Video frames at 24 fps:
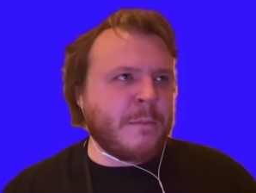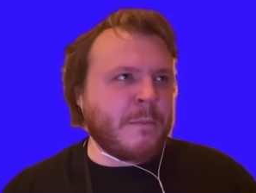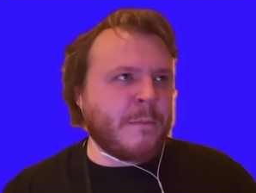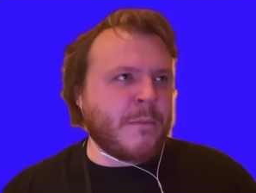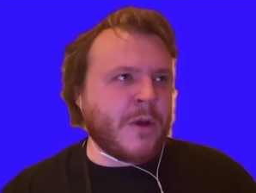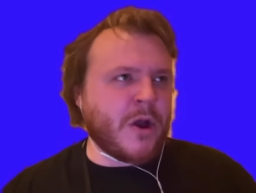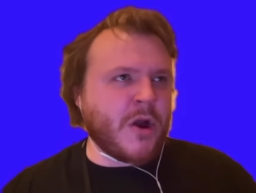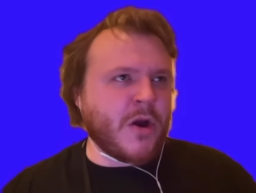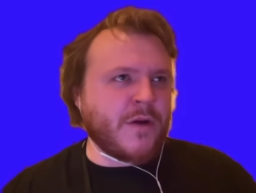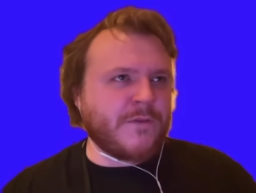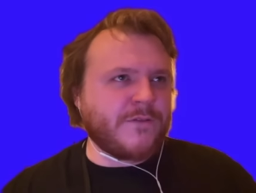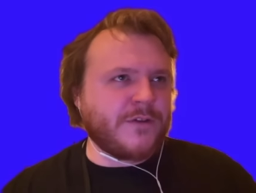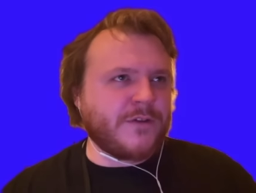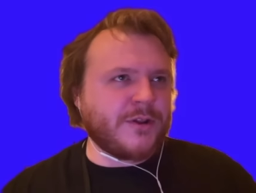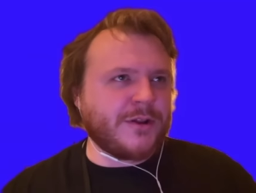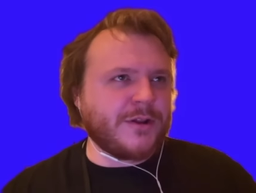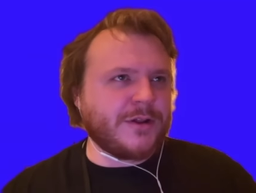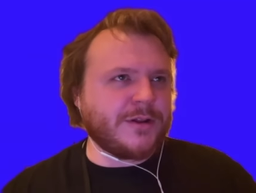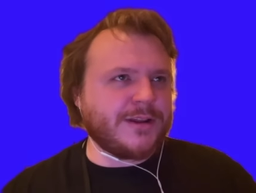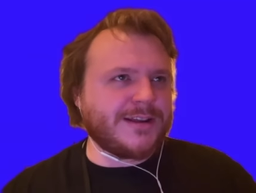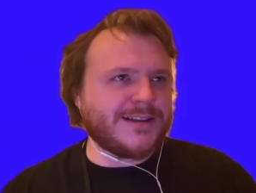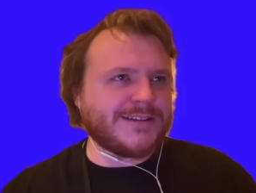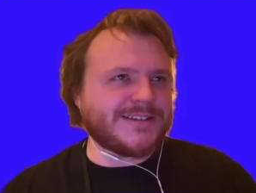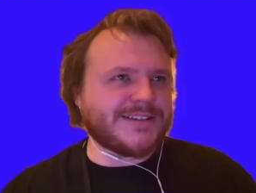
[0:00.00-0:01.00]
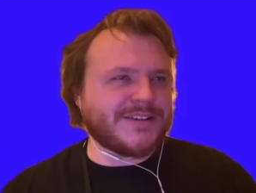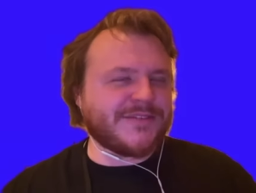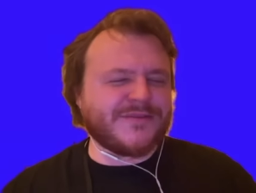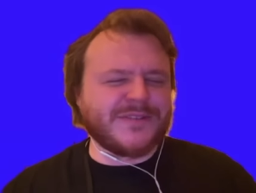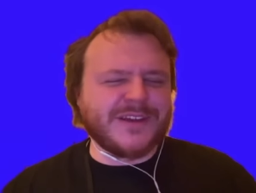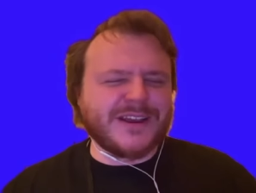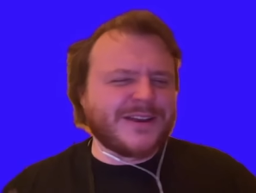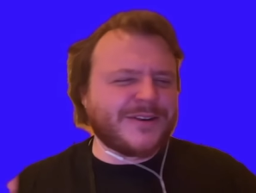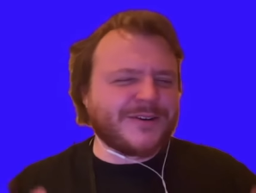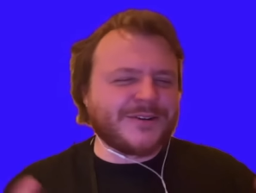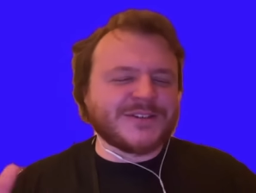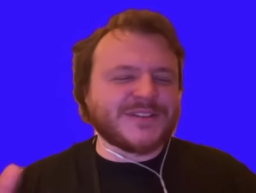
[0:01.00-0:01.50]
marvelous
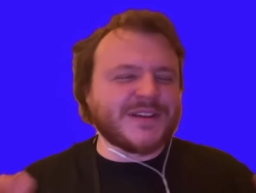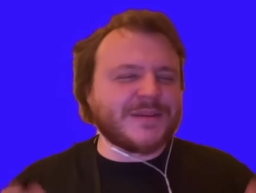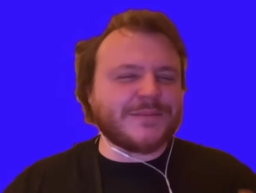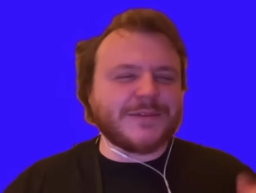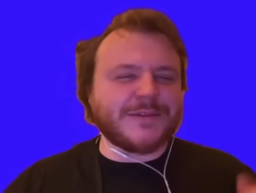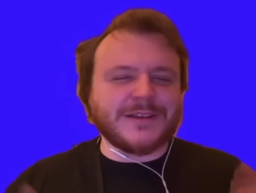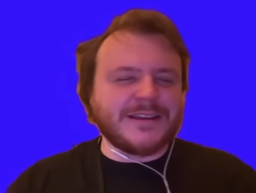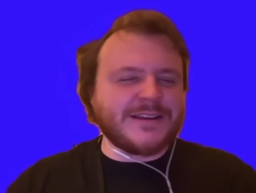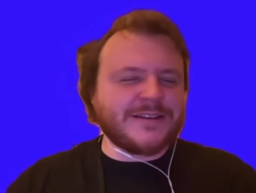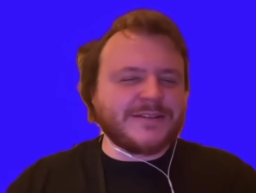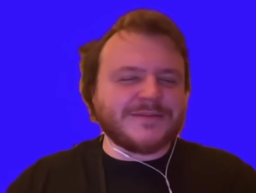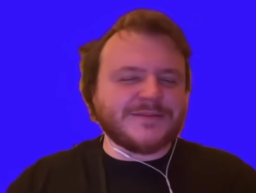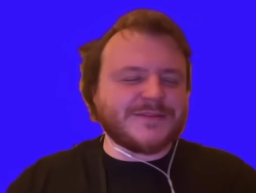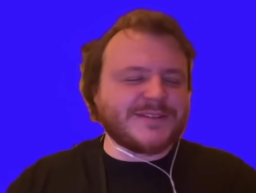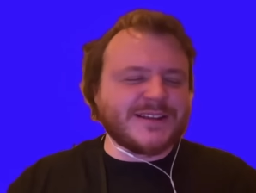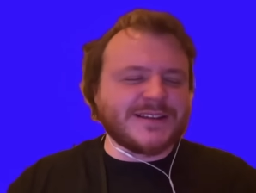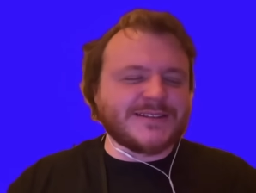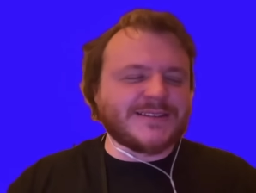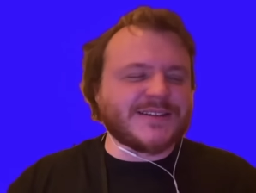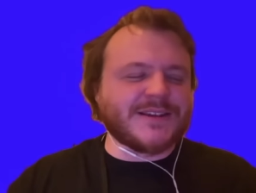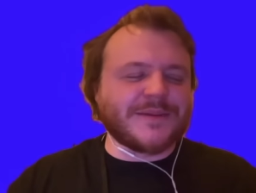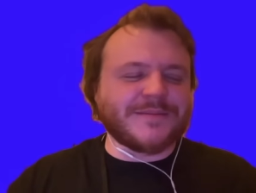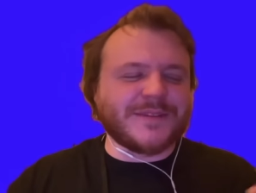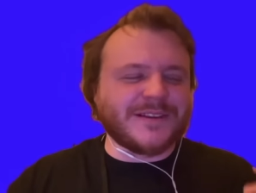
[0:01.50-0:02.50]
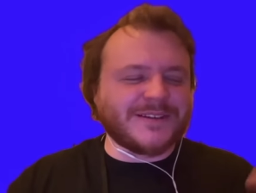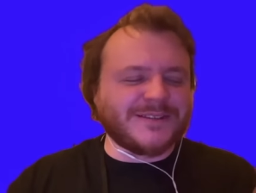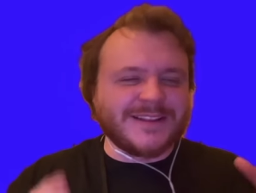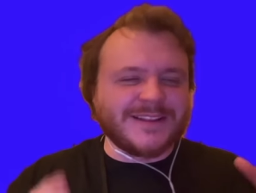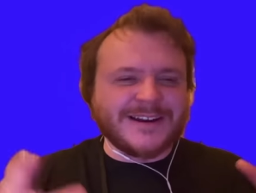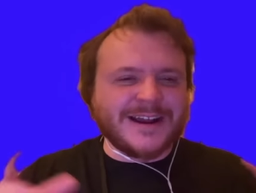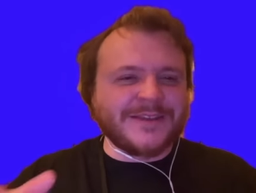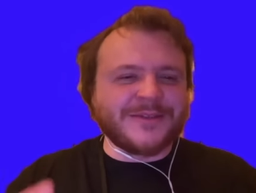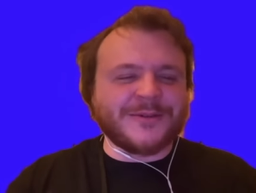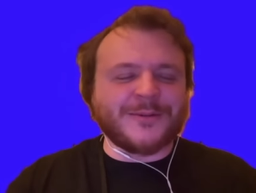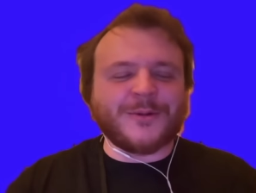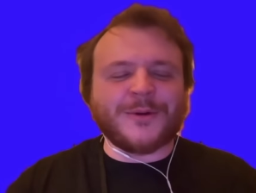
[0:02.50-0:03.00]
event or something?" He said something
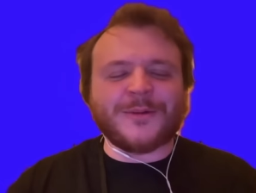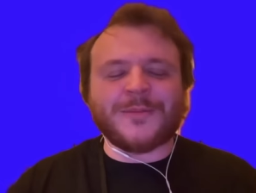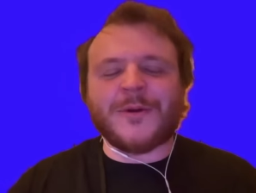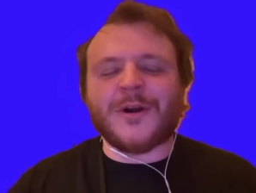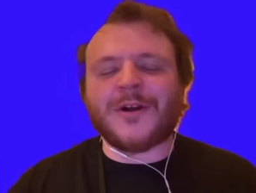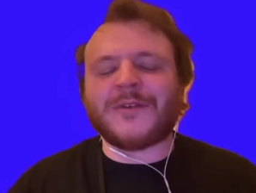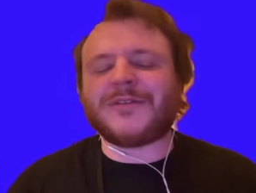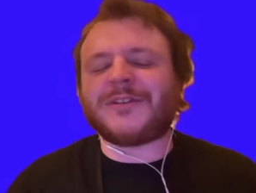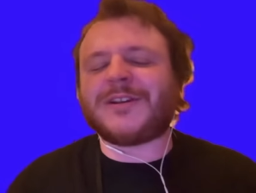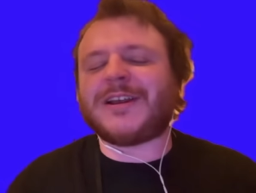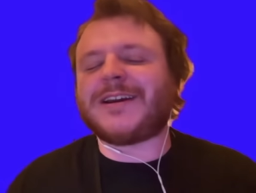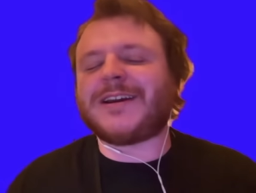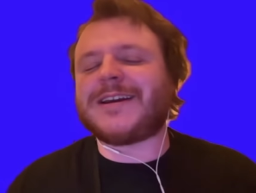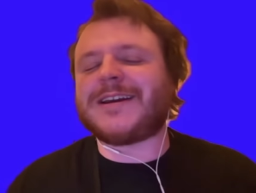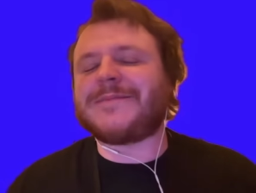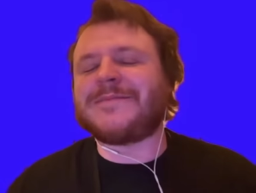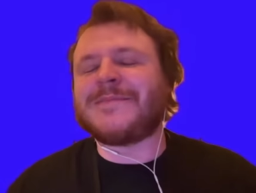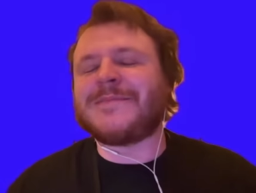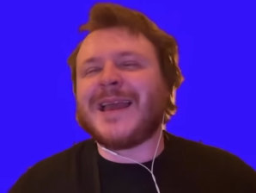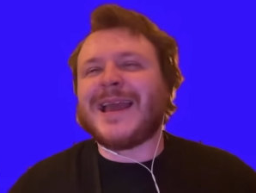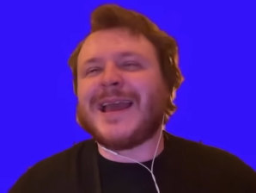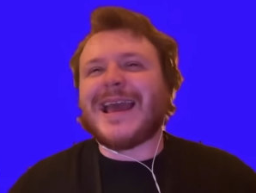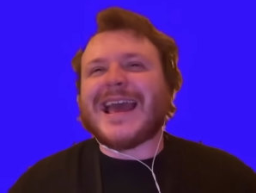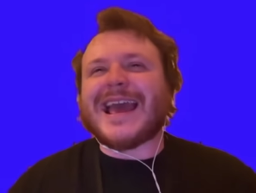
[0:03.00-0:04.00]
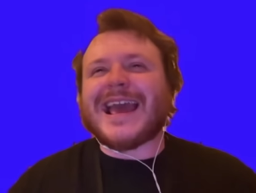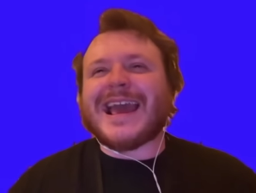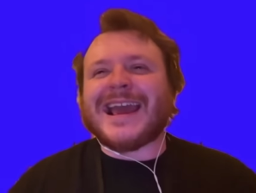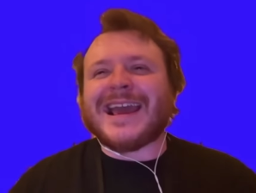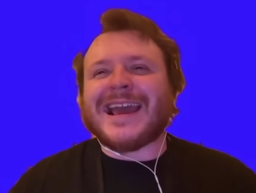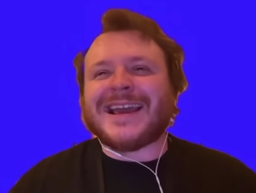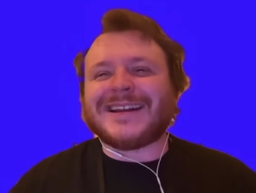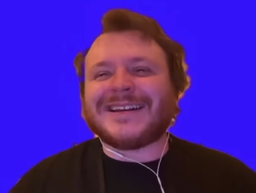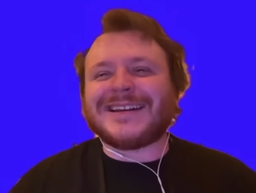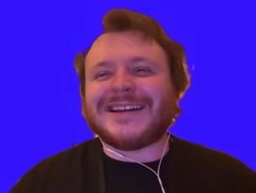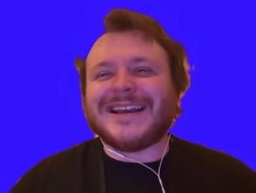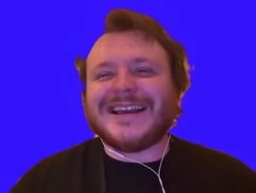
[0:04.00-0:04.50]
that had the word Marvel in it.
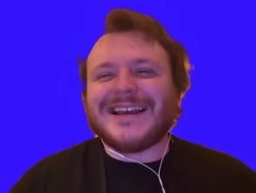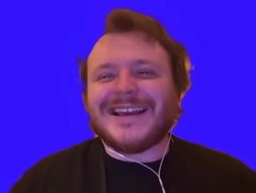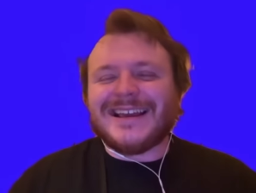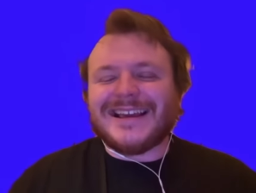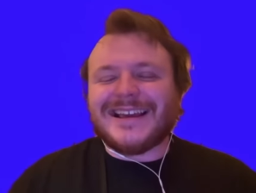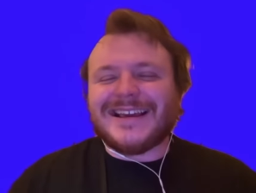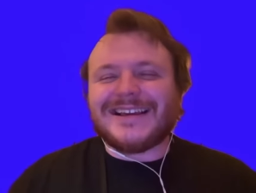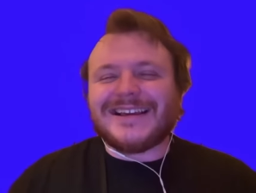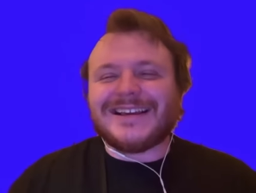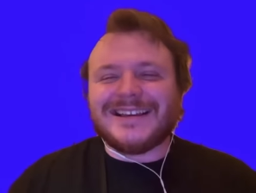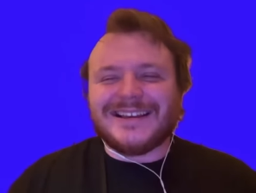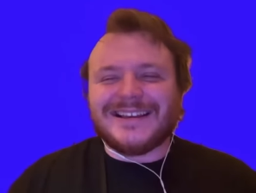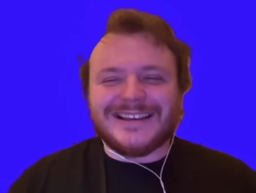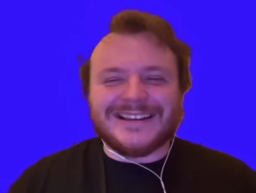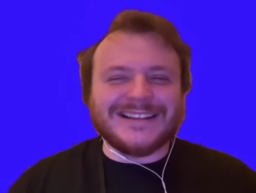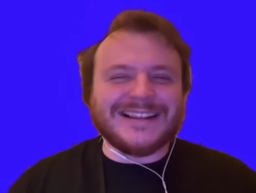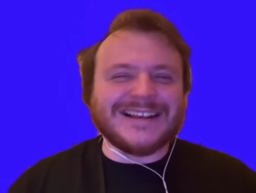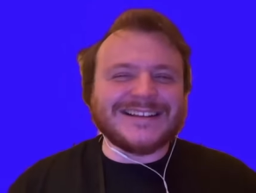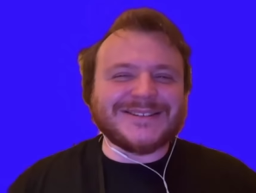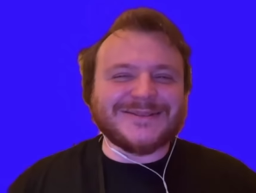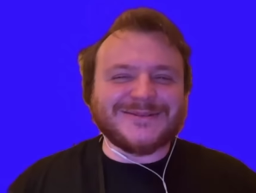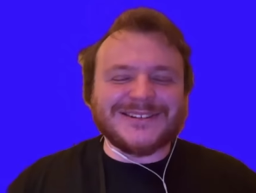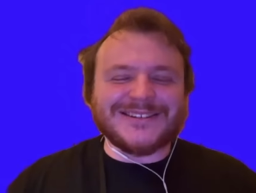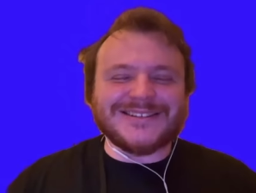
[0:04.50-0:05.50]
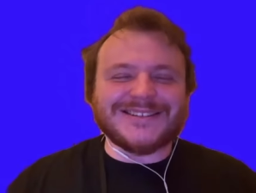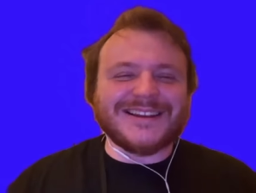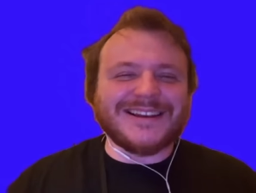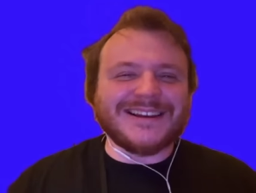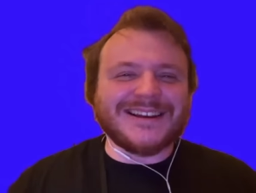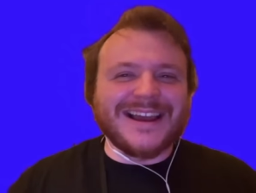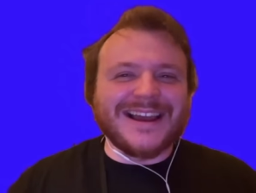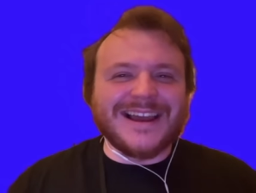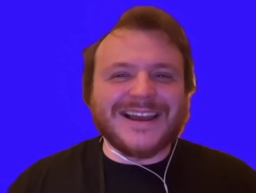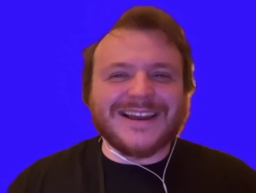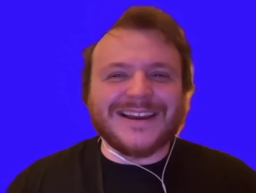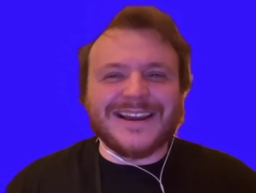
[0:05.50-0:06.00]
And that's when he's
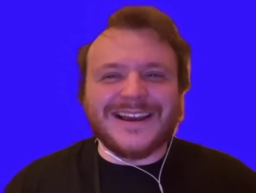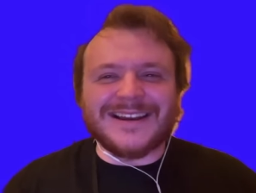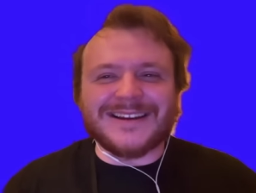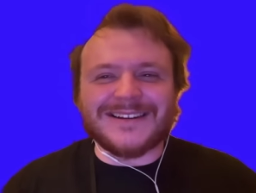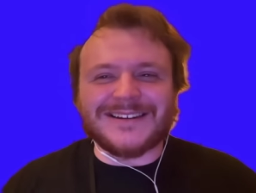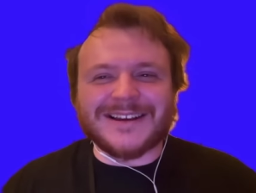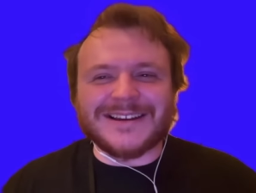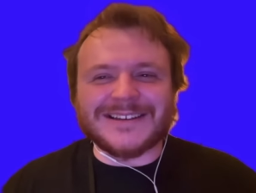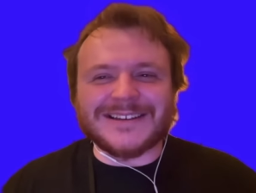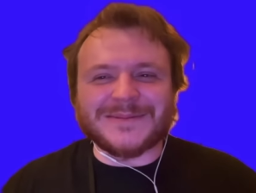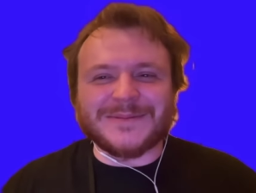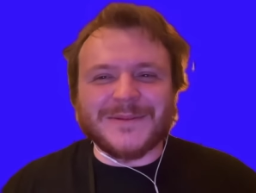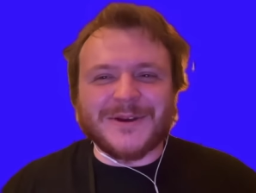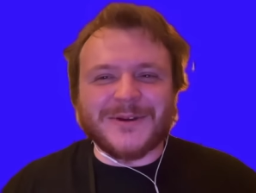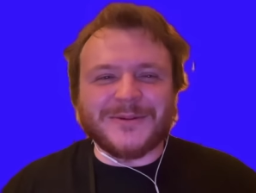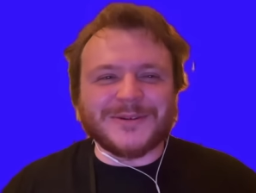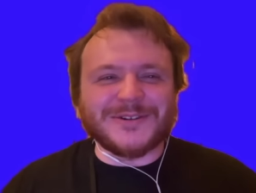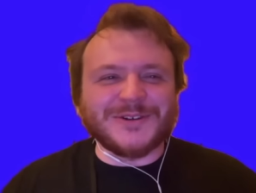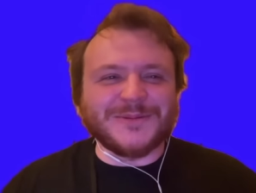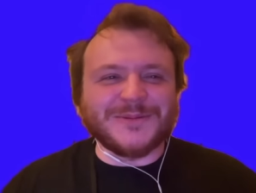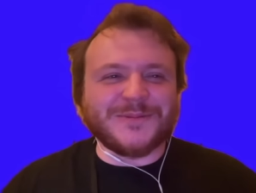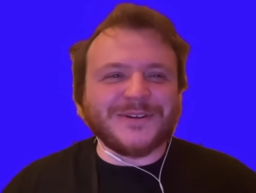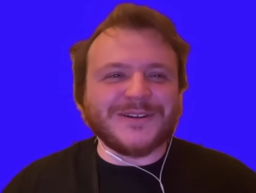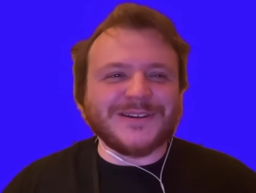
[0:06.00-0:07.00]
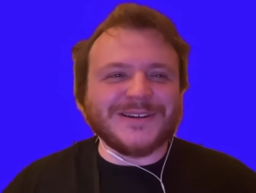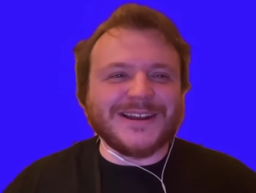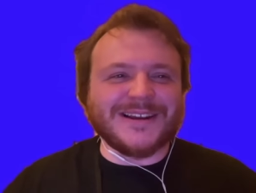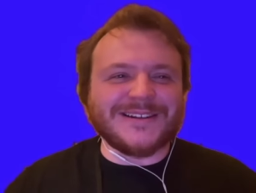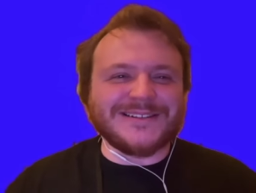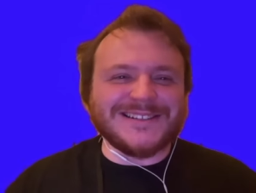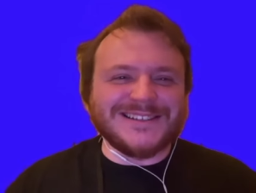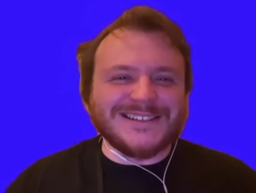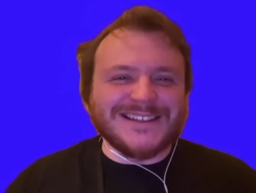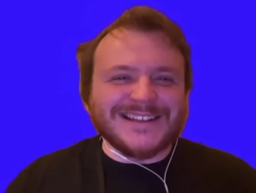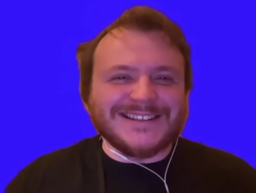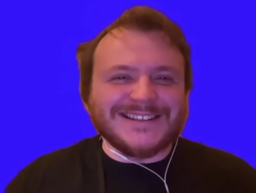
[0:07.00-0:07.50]
like, I smell what you're putting
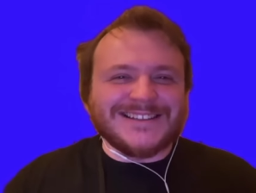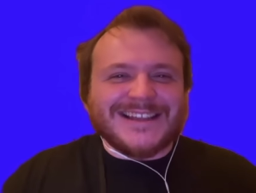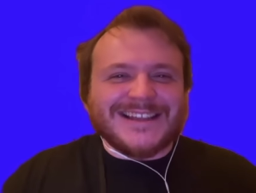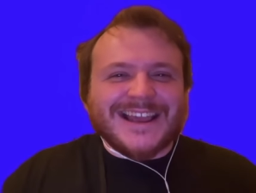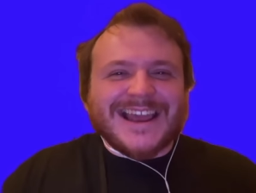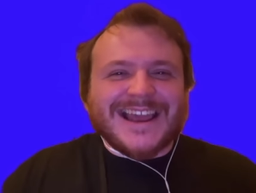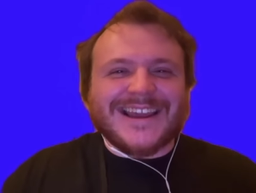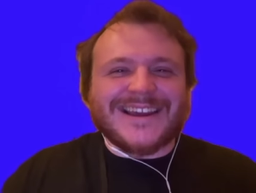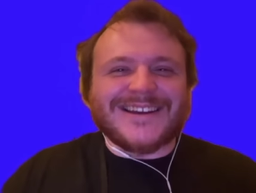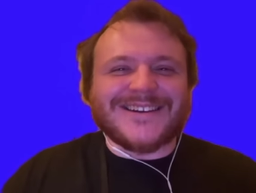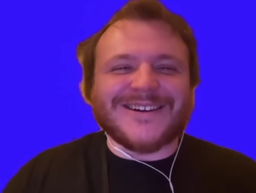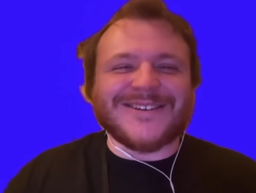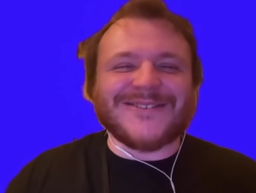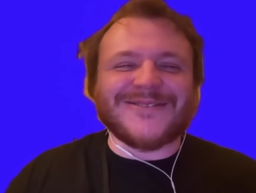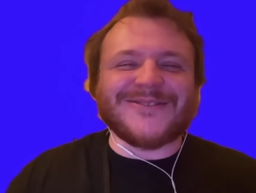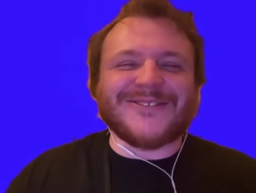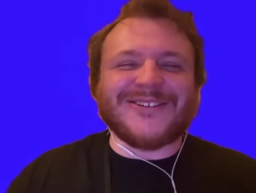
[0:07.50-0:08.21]
down, Sensei, or